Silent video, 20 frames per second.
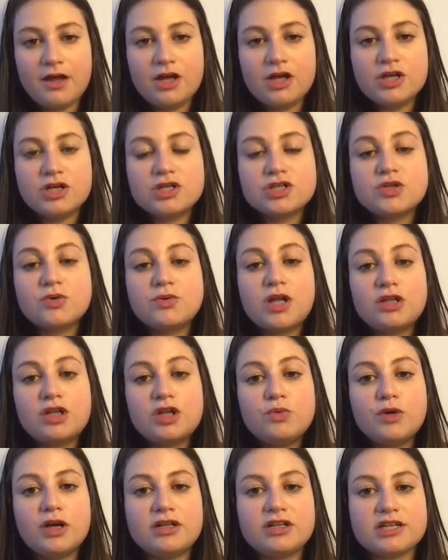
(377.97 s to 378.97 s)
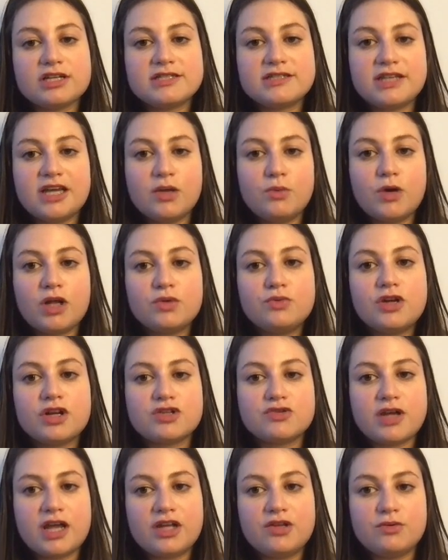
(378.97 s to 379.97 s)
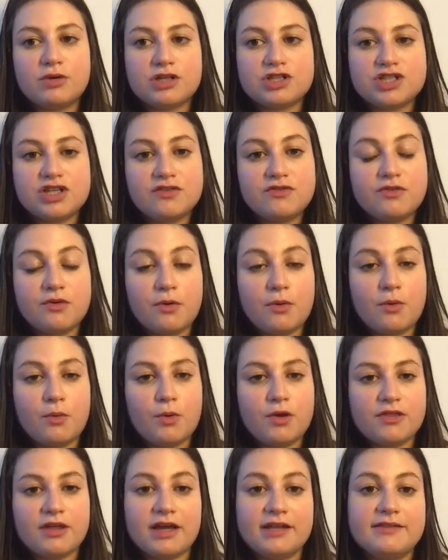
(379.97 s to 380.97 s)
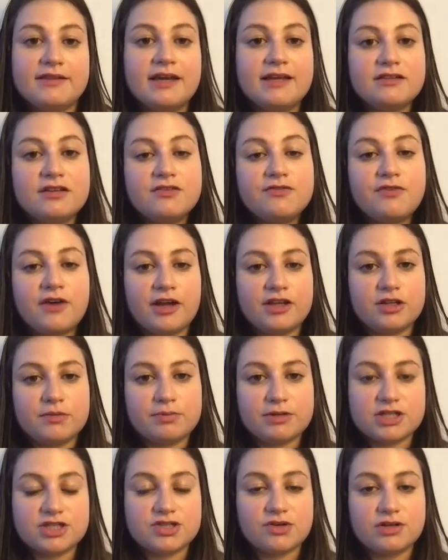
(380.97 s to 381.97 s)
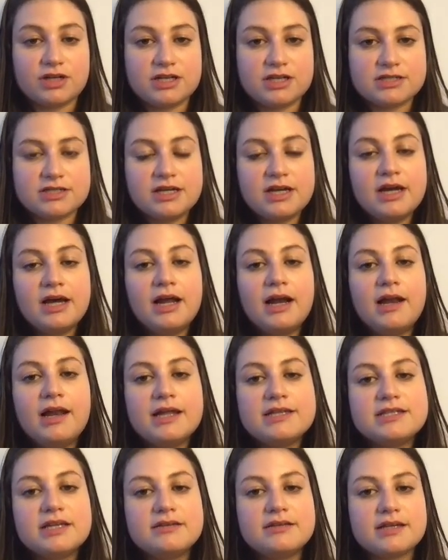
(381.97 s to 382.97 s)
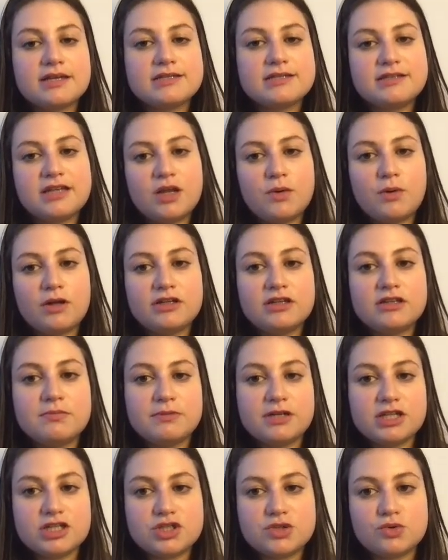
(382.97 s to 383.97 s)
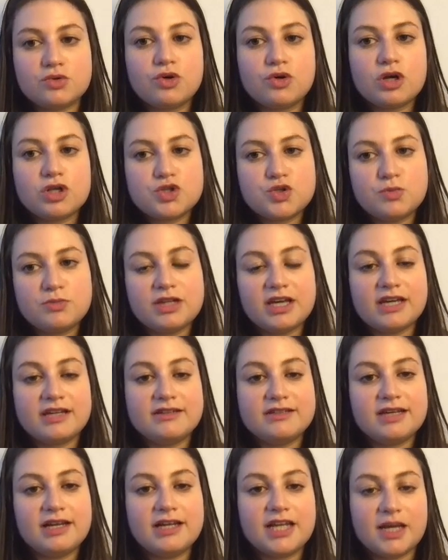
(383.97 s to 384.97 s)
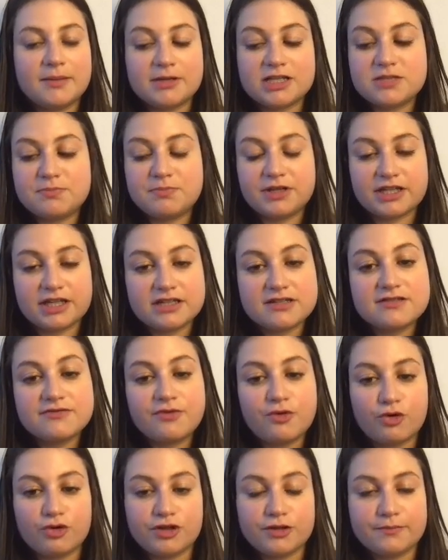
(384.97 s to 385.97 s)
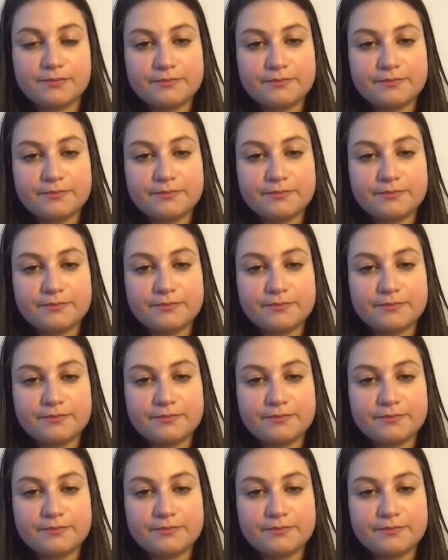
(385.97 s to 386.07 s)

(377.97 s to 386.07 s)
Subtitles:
So now that we understand what we are trying to achieve with identifying the personas, let's understand what it means to costume the ideal game experience for them.